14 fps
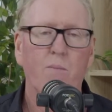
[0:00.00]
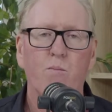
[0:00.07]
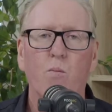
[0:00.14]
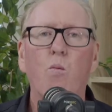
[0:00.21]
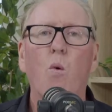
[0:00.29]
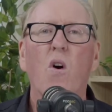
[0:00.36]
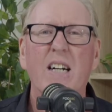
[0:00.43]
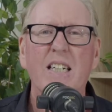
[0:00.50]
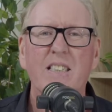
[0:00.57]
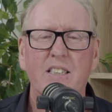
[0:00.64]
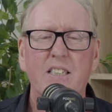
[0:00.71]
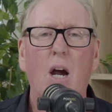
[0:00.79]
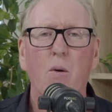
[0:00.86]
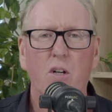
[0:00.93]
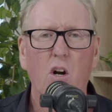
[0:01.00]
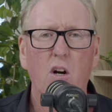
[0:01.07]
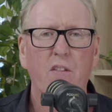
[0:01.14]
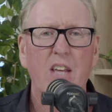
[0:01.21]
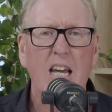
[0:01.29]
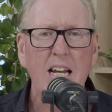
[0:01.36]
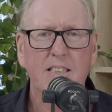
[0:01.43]
what is going on,
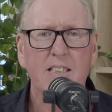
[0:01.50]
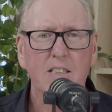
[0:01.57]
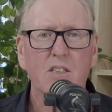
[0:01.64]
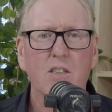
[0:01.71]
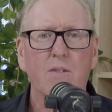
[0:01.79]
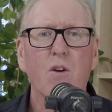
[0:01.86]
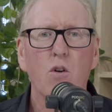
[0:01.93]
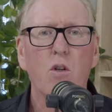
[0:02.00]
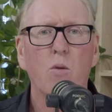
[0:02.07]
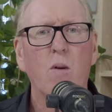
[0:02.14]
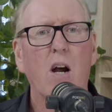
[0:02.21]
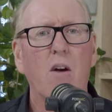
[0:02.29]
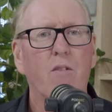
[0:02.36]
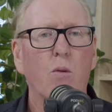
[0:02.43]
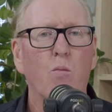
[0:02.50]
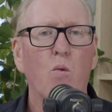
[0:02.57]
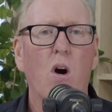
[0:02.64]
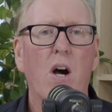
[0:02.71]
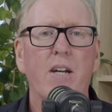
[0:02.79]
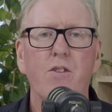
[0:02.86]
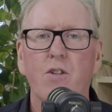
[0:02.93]
the essence of who you are and the
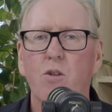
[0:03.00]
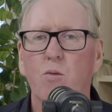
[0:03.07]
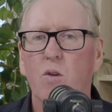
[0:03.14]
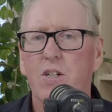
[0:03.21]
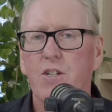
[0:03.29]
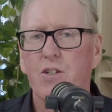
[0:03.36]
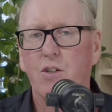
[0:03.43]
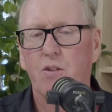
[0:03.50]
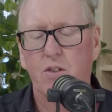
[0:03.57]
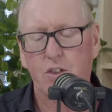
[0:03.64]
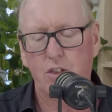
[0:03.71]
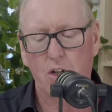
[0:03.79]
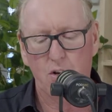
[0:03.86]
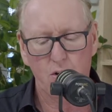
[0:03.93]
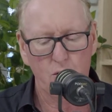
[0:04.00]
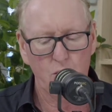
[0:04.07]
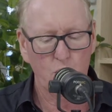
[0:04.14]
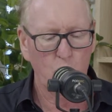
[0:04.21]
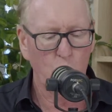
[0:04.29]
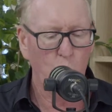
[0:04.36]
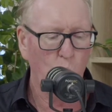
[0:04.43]
why you do what you do.
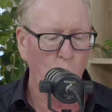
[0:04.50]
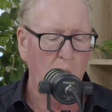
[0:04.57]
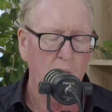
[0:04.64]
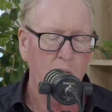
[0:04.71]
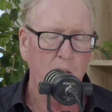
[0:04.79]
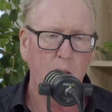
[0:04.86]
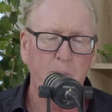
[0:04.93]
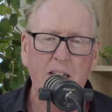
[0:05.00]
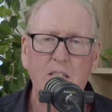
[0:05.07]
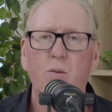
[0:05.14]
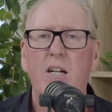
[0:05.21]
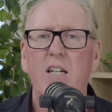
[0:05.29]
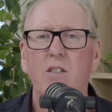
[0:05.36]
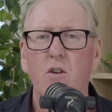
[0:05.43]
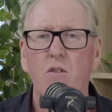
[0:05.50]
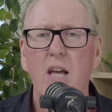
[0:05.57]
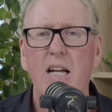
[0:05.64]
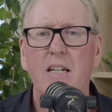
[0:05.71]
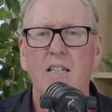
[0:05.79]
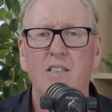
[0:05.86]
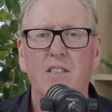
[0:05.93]
So the best way to do
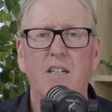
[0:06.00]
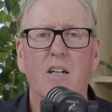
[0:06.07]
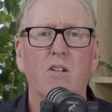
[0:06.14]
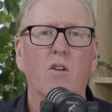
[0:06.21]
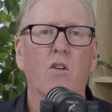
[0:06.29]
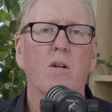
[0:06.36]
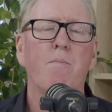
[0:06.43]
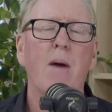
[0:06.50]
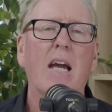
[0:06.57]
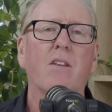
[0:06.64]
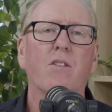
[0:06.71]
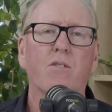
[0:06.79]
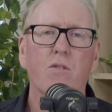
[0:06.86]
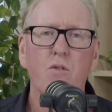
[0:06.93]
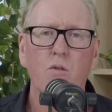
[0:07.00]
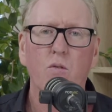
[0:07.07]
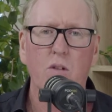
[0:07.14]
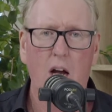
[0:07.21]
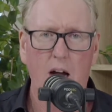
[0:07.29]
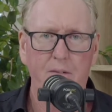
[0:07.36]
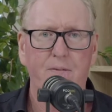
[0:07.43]
that is to look back through your
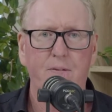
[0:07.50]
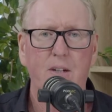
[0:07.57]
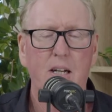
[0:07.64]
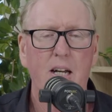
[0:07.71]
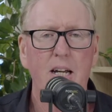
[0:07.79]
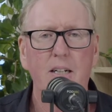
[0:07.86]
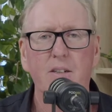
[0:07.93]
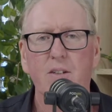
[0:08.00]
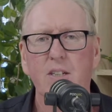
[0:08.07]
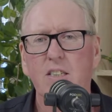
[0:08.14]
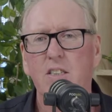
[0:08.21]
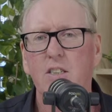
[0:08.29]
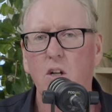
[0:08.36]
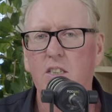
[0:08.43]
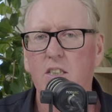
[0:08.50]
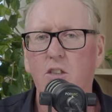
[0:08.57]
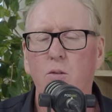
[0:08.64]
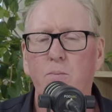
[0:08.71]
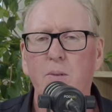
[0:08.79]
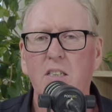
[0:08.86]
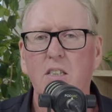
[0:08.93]
life. And this is not just
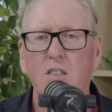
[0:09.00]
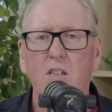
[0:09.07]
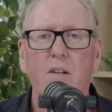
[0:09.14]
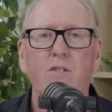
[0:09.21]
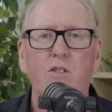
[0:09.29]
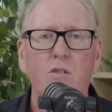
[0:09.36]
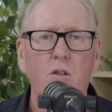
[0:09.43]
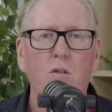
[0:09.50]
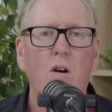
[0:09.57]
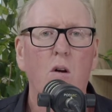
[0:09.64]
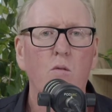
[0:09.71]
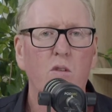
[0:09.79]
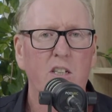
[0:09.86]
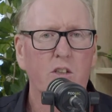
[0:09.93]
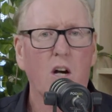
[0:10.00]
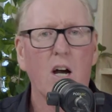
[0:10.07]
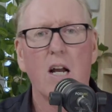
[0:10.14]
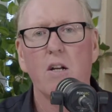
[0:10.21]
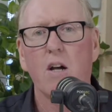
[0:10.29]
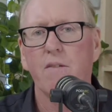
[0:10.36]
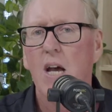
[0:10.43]
your business life, through your whole
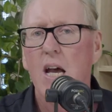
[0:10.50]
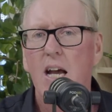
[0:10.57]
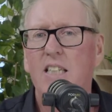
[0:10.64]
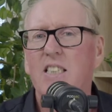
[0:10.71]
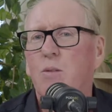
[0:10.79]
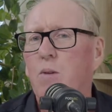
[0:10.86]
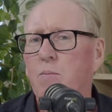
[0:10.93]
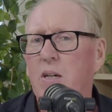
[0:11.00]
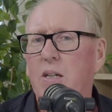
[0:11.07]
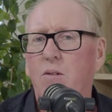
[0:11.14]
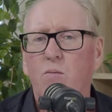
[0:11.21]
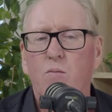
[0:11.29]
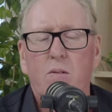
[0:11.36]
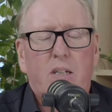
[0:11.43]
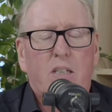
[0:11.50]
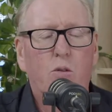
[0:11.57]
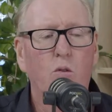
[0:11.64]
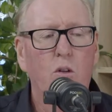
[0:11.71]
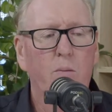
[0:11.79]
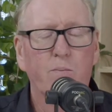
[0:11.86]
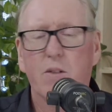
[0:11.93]
entire life. And so when I
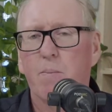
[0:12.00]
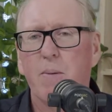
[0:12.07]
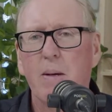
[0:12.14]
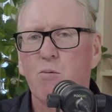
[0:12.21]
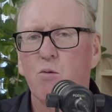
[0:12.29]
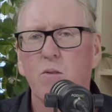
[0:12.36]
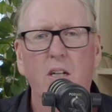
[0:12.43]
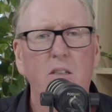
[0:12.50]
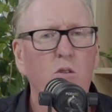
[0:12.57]
talk to people